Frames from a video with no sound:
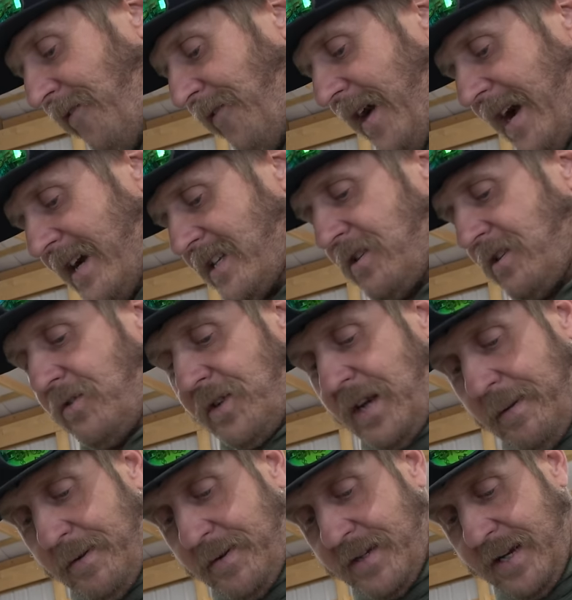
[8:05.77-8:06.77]
fast the whole
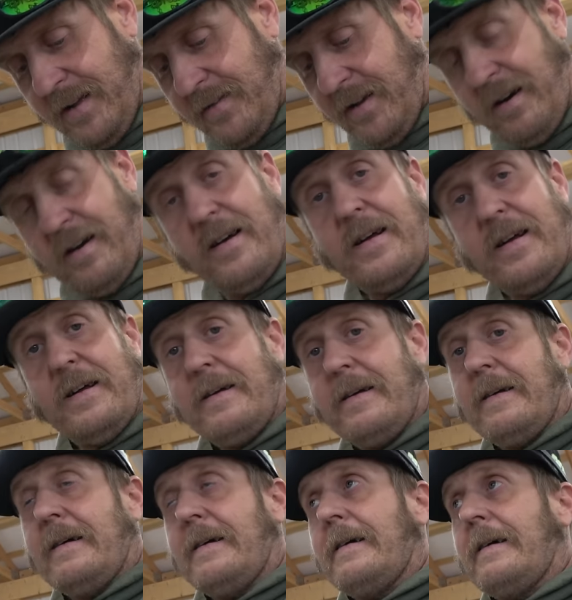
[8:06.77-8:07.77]
time I was down there.
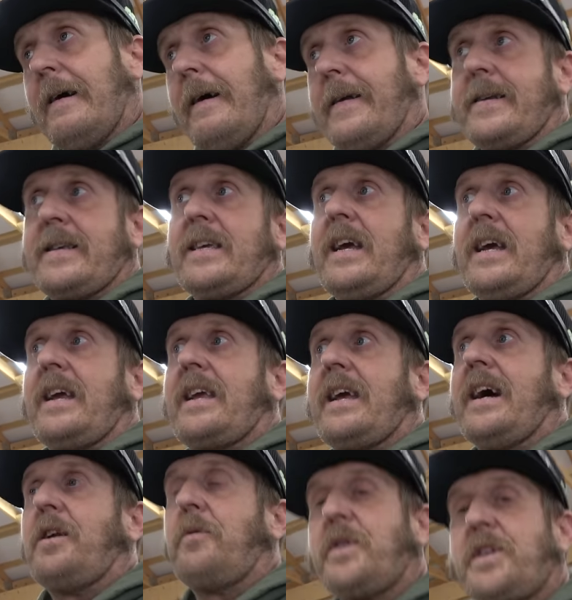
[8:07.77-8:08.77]
Honestly, I
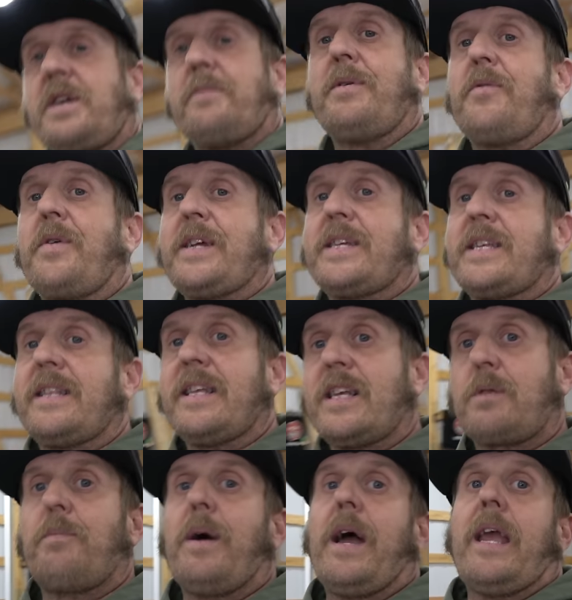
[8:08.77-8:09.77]
kind of wish I'd been racing
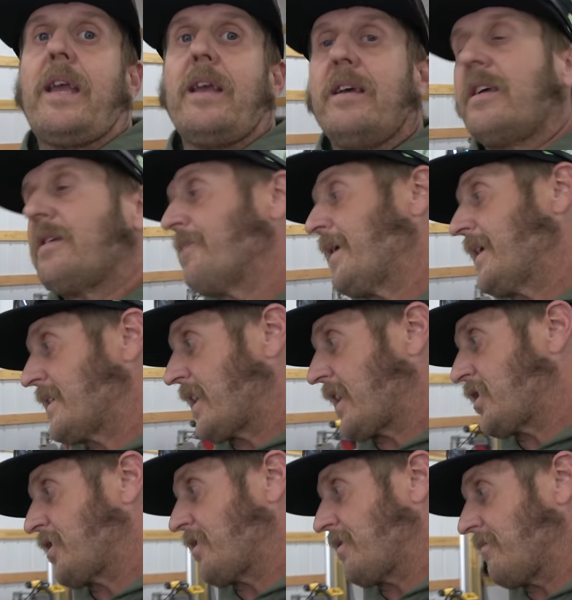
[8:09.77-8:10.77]
this bike in my
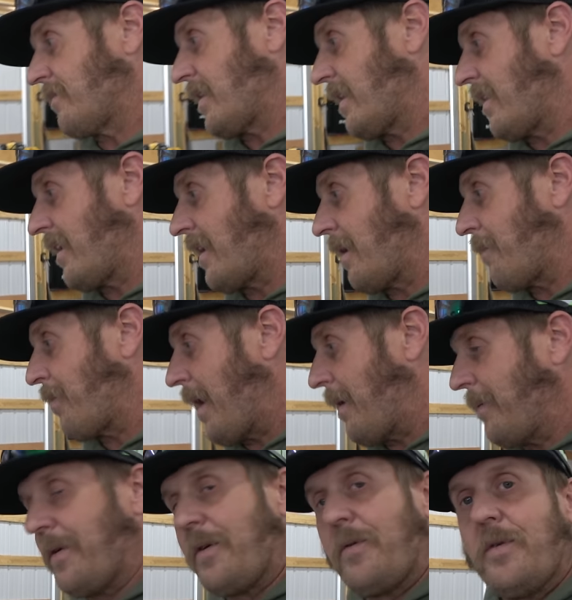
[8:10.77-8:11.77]
section. I think I
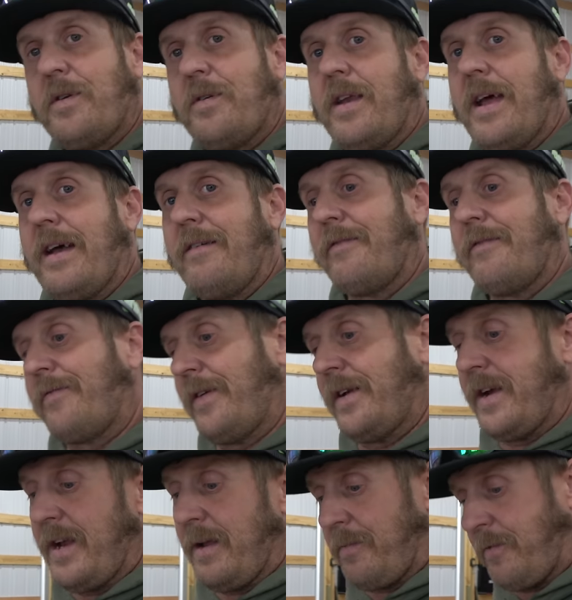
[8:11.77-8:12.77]
probably wouldn't have
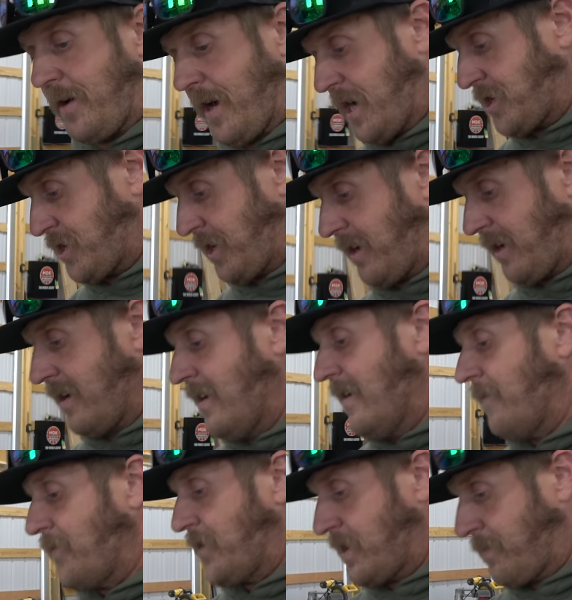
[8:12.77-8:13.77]
ended up crashing
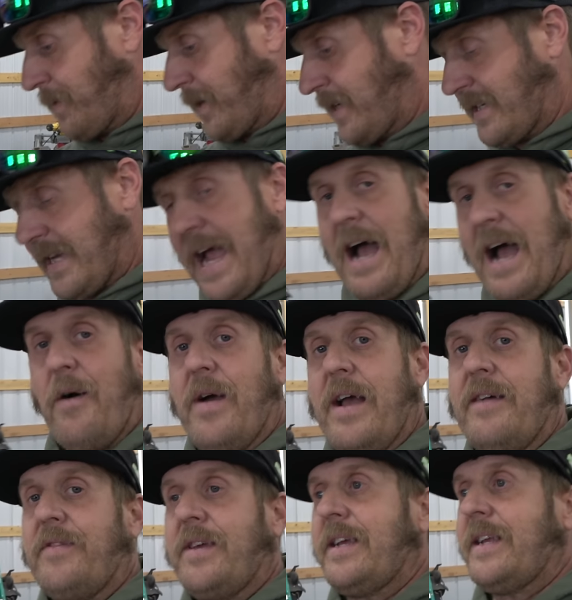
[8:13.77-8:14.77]
just because of how
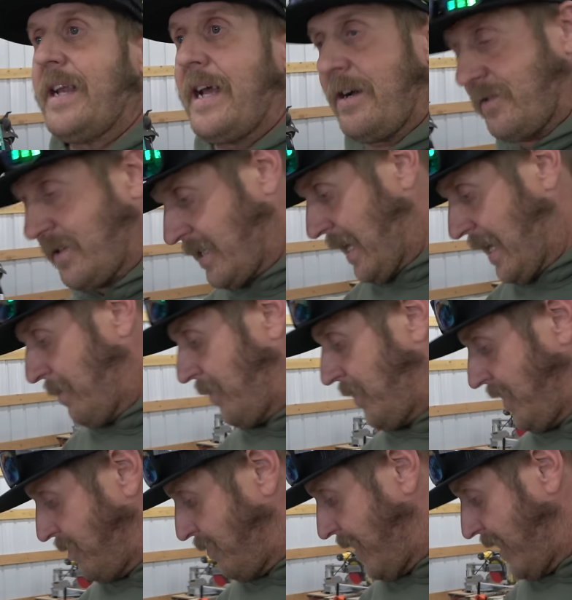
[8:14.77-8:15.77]
heavy and how stable
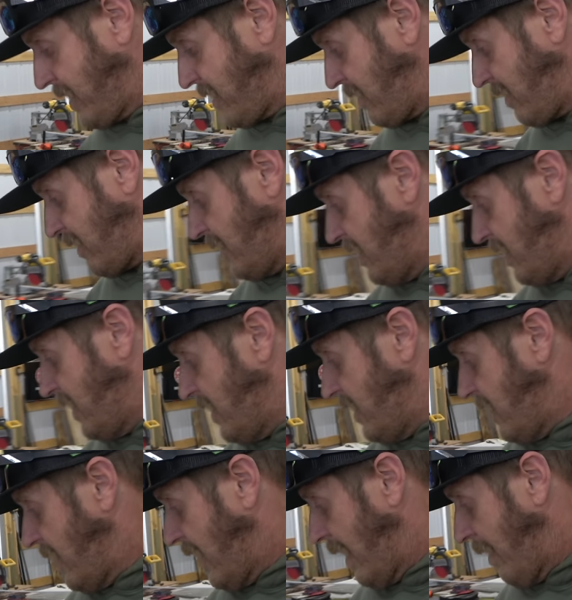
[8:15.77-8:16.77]
these bikes are.
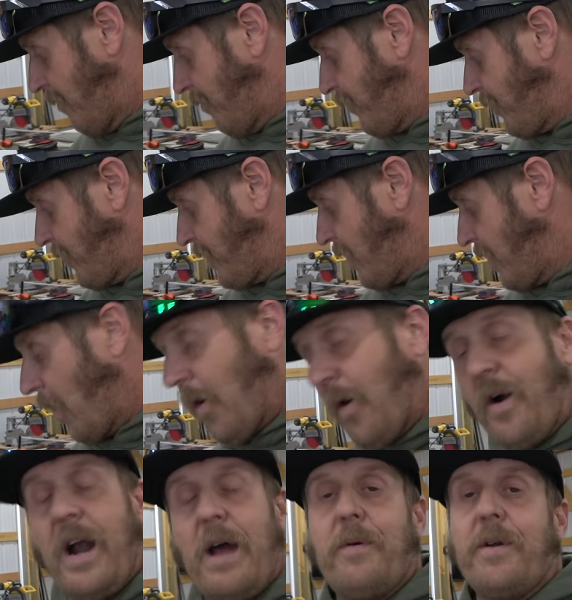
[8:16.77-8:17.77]
Um,
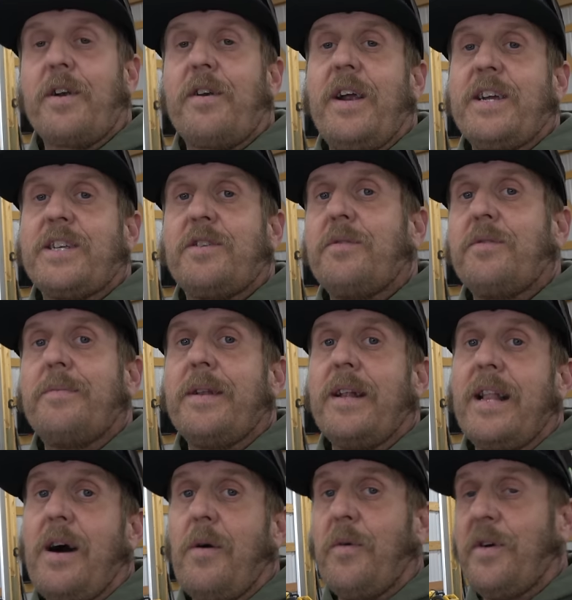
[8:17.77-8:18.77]
or I would have crashed and it would have been
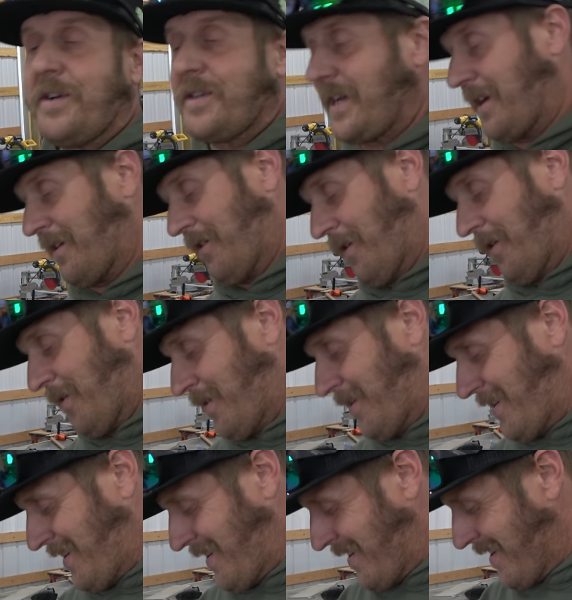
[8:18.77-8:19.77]
a lot worse. I don't know.
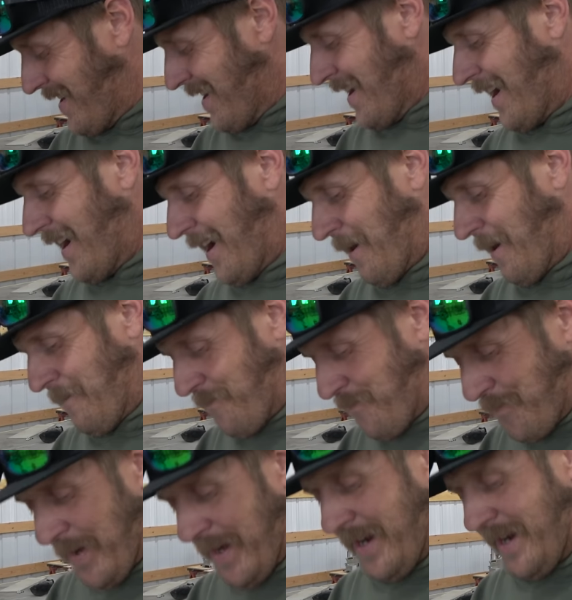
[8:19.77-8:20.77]
um,
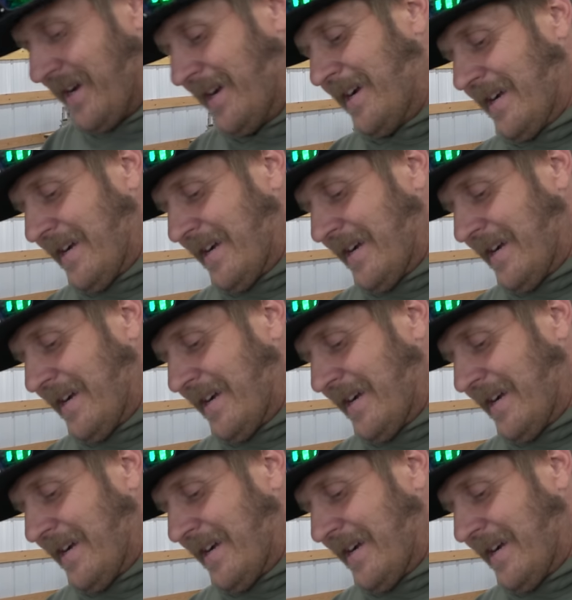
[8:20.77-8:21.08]
but